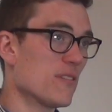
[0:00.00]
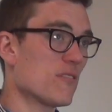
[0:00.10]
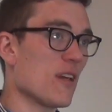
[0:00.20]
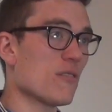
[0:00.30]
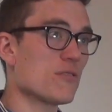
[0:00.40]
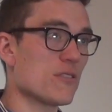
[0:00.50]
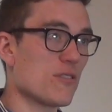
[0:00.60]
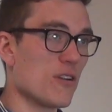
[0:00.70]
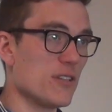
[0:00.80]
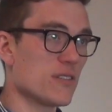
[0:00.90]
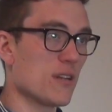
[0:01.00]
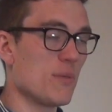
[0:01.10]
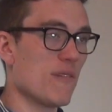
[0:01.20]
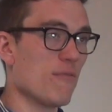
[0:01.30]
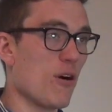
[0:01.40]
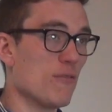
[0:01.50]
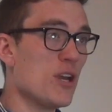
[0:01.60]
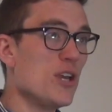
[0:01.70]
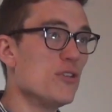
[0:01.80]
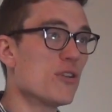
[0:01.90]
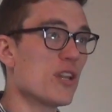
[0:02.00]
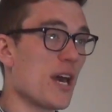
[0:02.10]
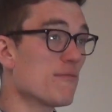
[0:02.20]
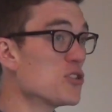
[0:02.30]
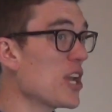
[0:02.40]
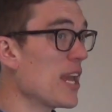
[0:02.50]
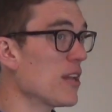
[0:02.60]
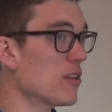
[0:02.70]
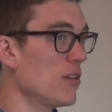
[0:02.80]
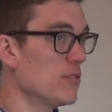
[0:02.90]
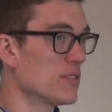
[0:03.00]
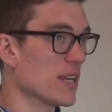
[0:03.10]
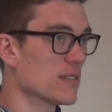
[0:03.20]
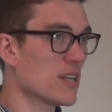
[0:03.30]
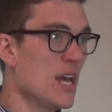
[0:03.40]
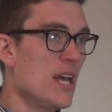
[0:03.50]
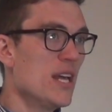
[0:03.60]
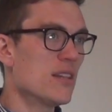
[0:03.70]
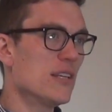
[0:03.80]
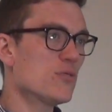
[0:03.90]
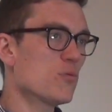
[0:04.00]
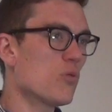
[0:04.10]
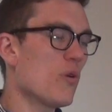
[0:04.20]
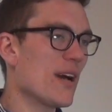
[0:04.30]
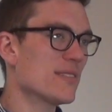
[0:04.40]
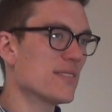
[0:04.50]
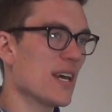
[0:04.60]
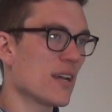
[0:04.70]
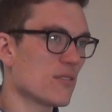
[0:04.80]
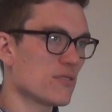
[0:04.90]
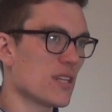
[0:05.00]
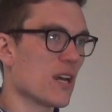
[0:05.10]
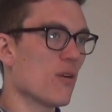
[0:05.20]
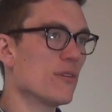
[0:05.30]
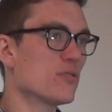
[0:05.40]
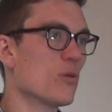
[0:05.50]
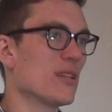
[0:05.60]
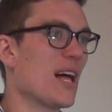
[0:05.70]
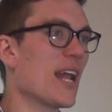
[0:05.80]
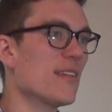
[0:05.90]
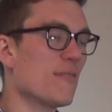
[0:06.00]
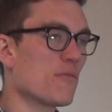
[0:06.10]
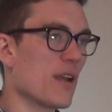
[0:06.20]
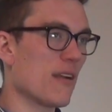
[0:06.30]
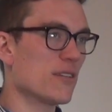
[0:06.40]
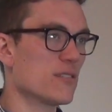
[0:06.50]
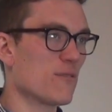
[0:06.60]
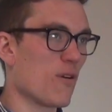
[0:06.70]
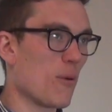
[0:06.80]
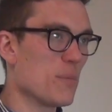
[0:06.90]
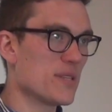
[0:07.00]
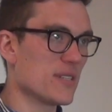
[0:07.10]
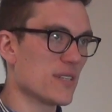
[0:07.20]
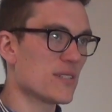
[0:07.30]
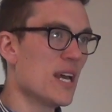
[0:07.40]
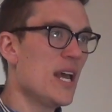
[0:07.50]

The seller's attorney is going to be involved. You could have chain closings. This rule has tentacles that go into a lot of different areas of our business.